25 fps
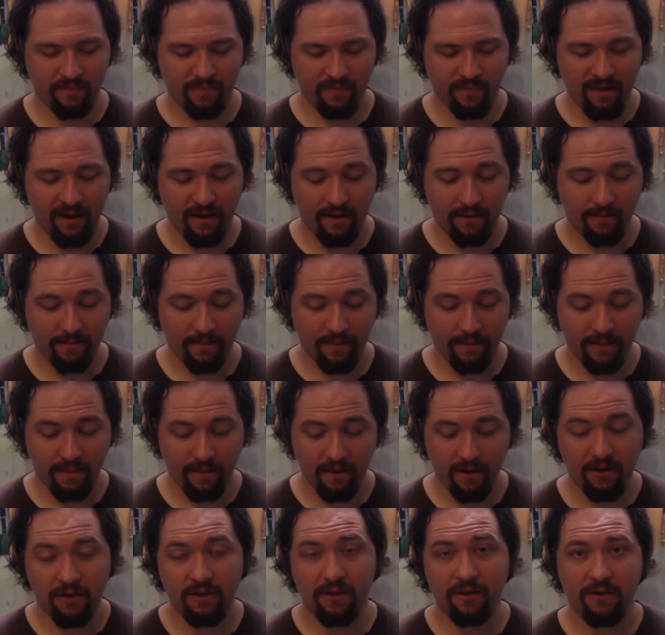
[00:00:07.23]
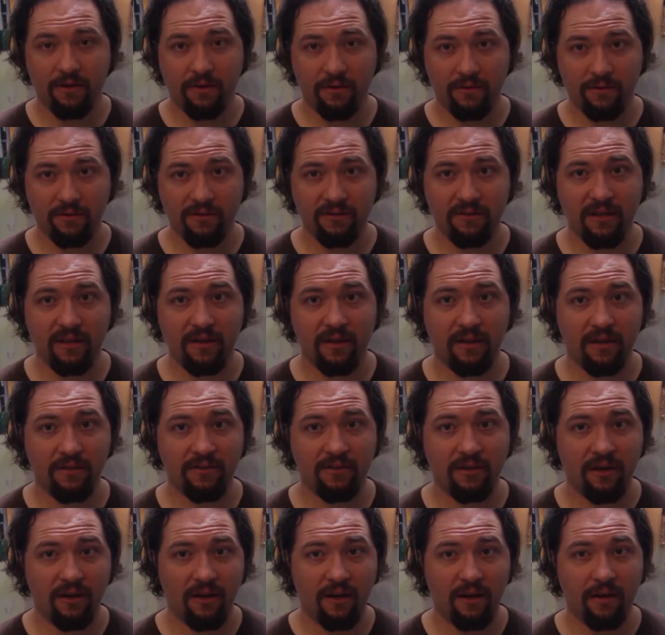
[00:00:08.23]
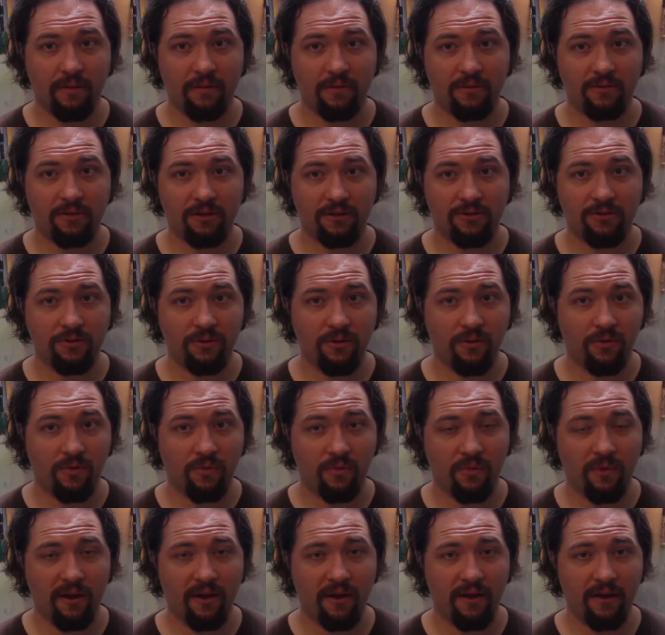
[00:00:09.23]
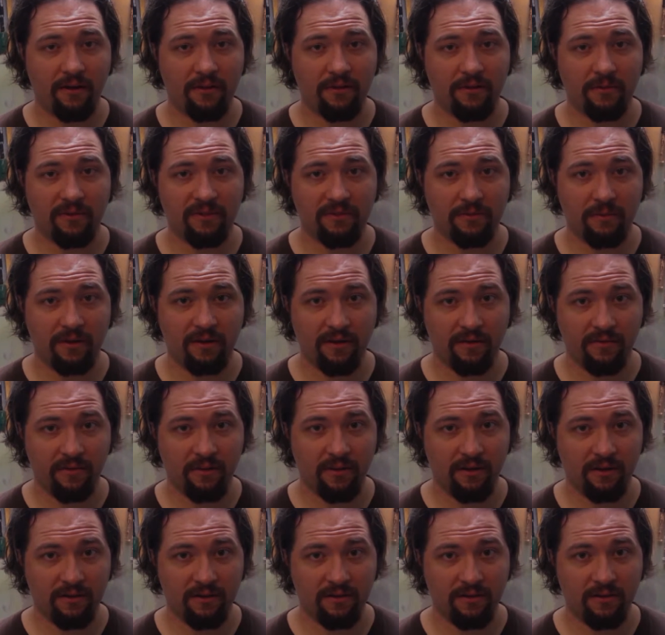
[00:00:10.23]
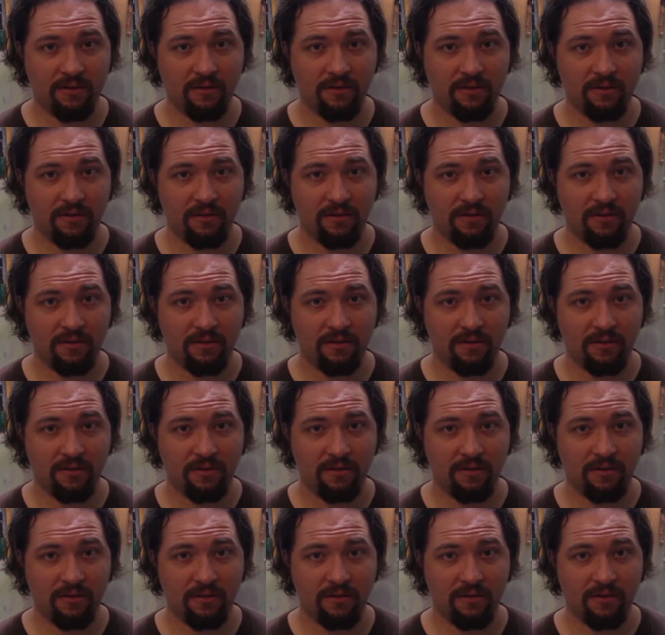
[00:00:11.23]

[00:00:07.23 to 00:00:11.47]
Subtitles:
Now, you go to a steakhouse and they'll charge you way too much money for this.